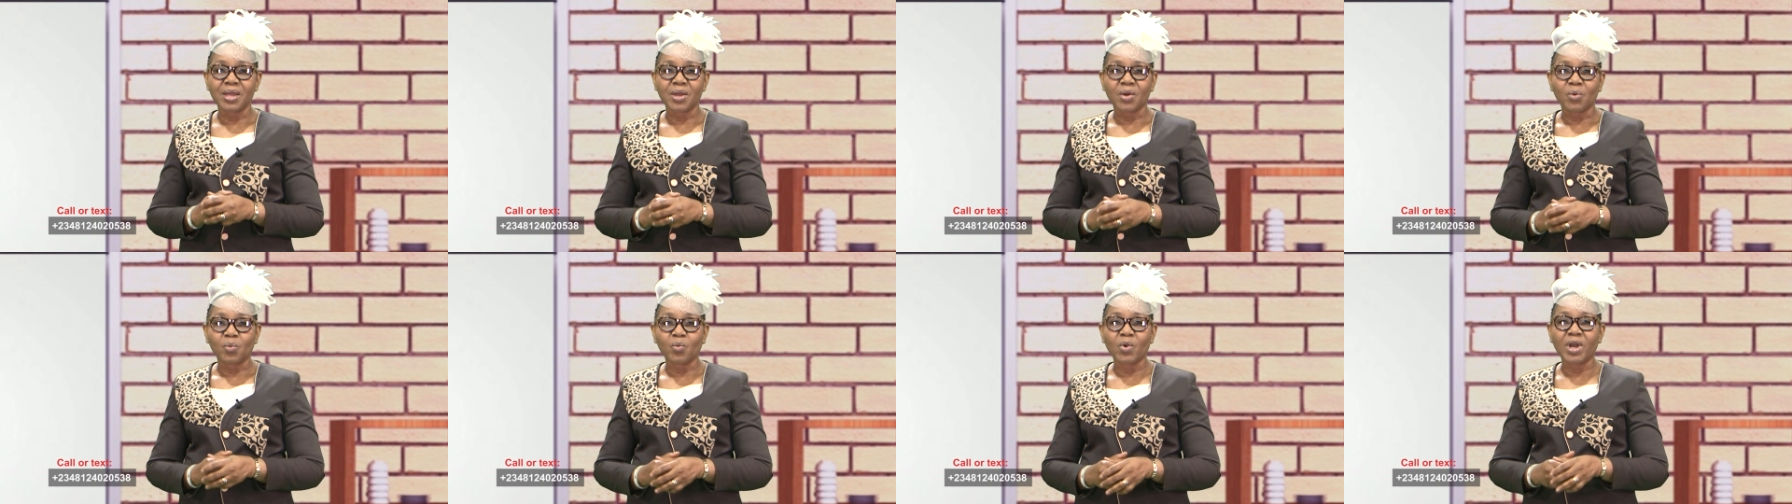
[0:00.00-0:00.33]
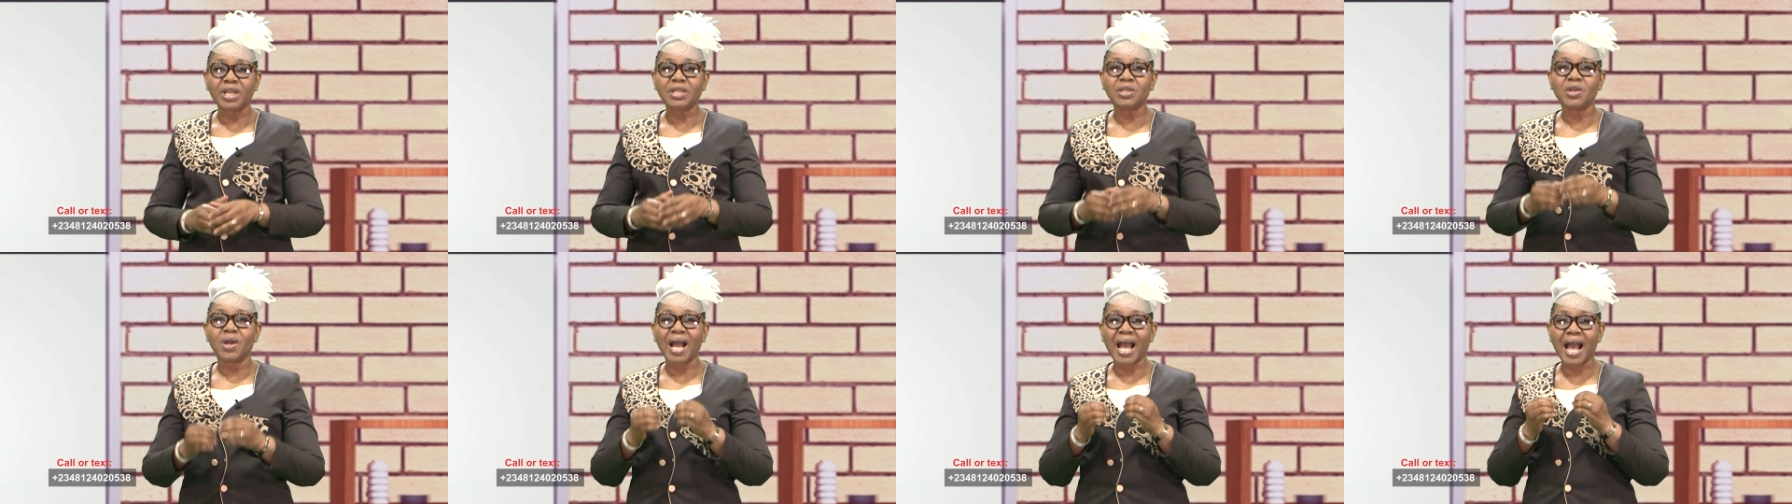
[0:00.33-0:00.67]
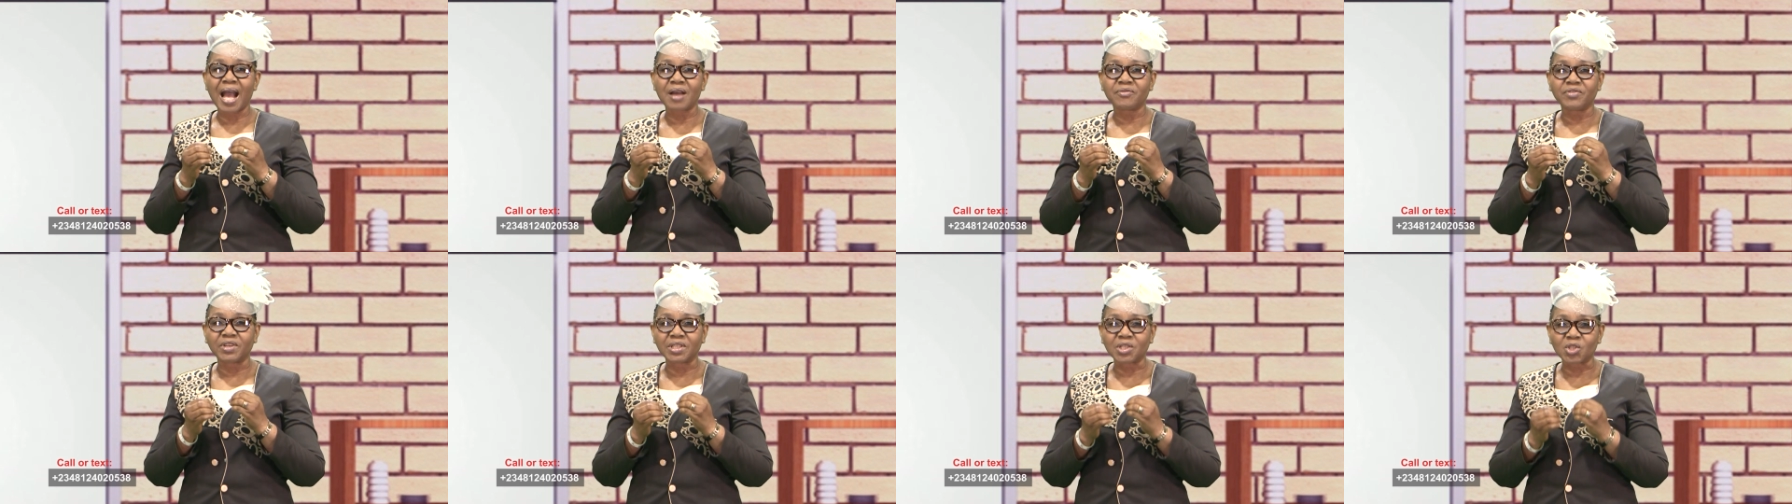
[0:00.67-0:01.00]
when you
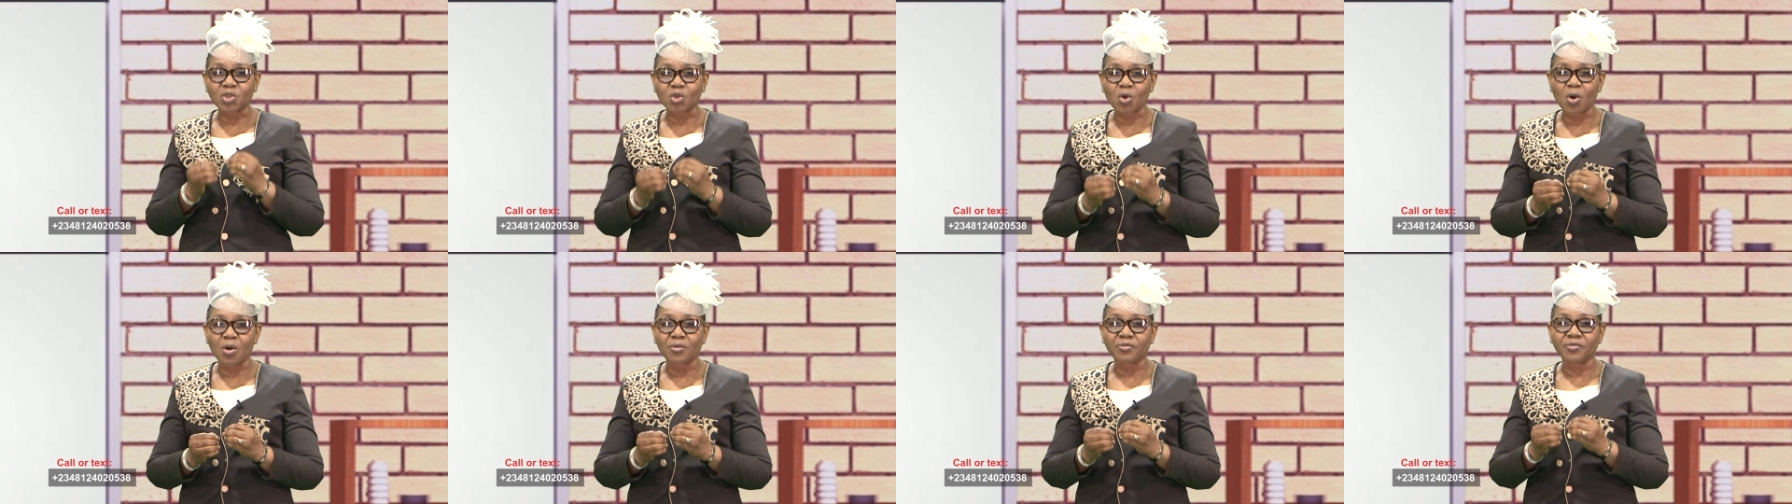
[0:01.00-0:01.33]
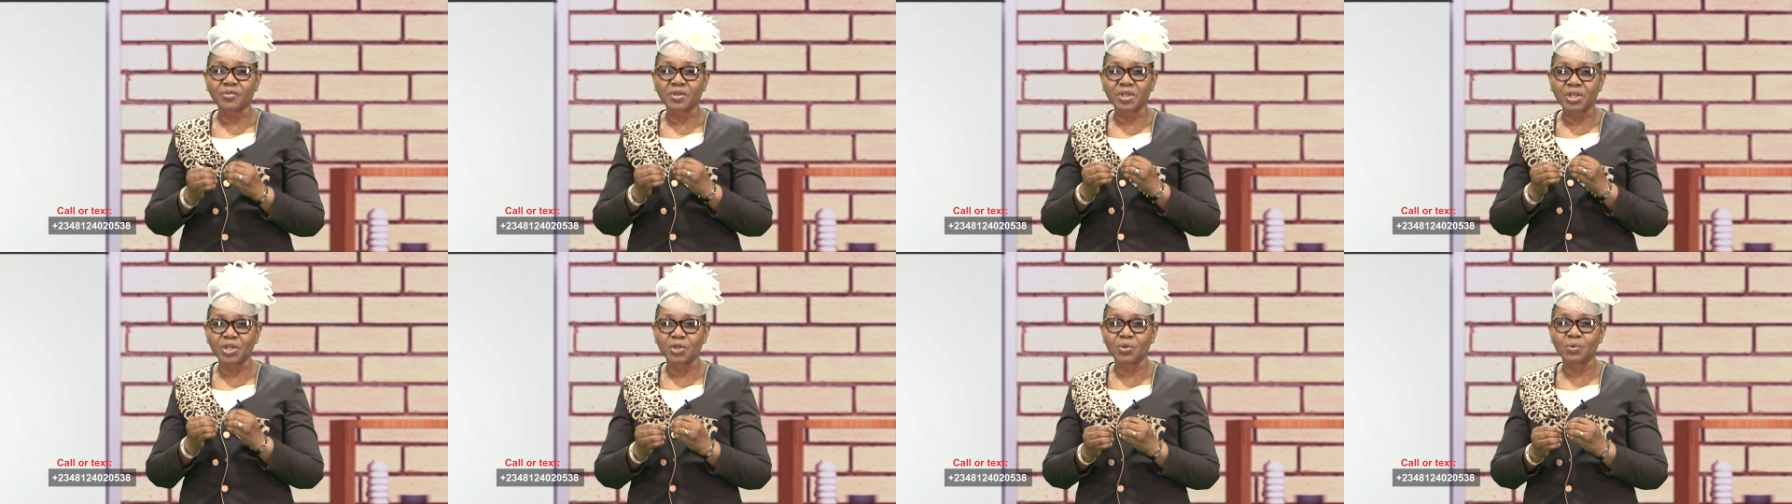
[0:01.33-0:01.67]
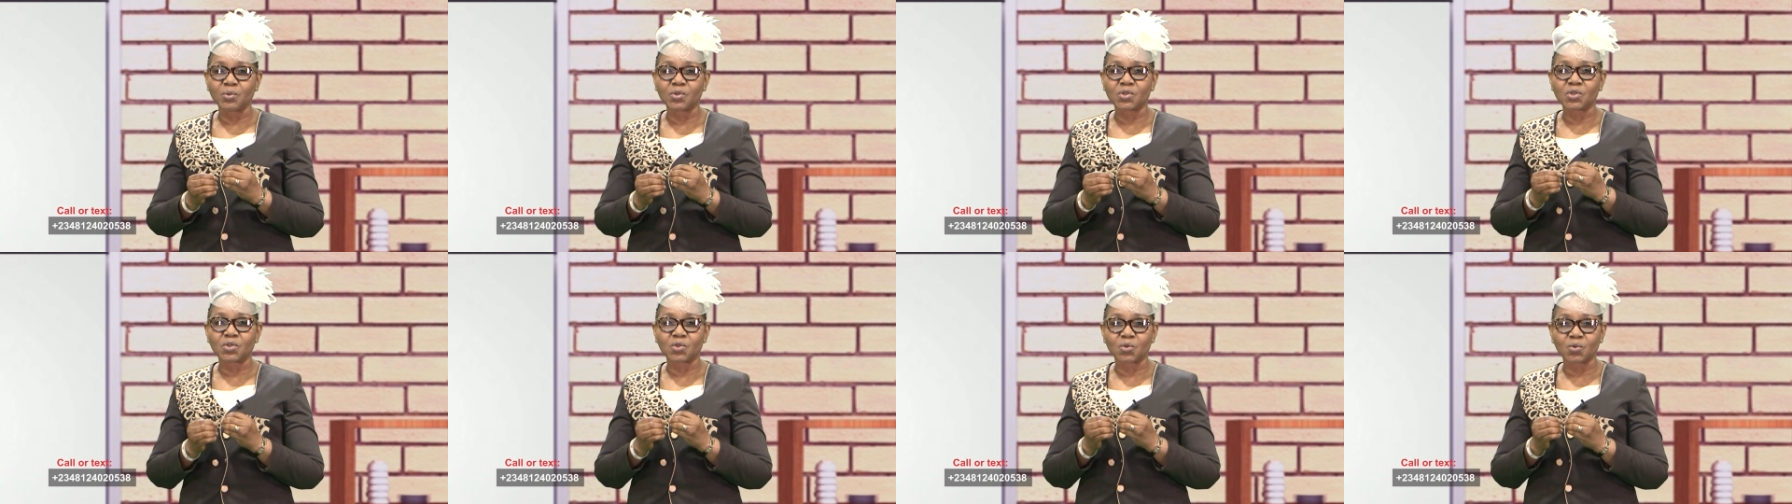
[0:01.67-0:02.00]
have a tough
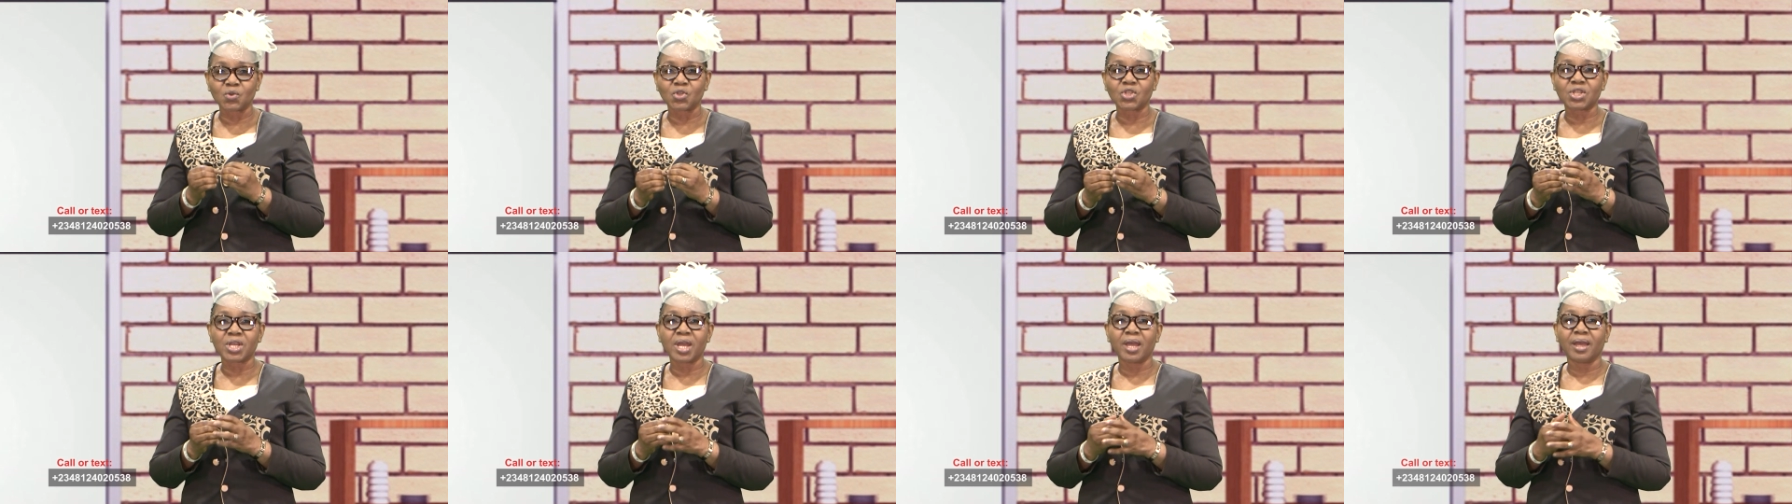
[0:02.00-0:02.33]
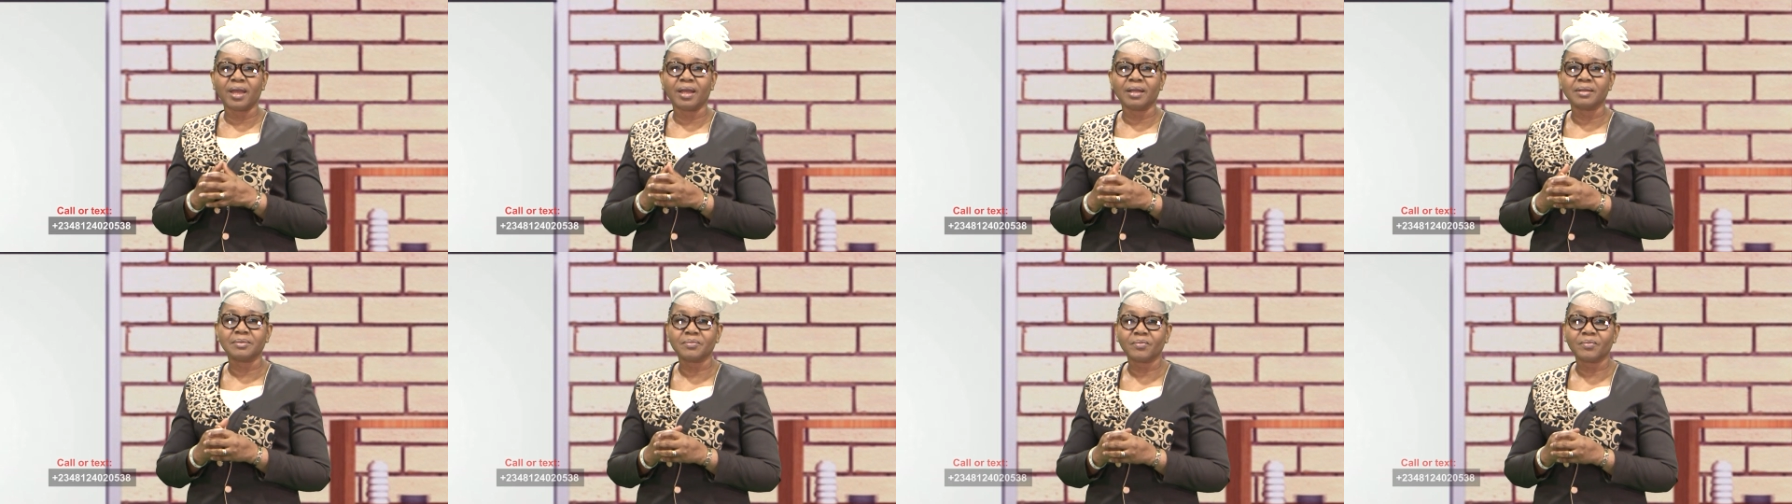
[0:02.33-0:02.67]
news to share?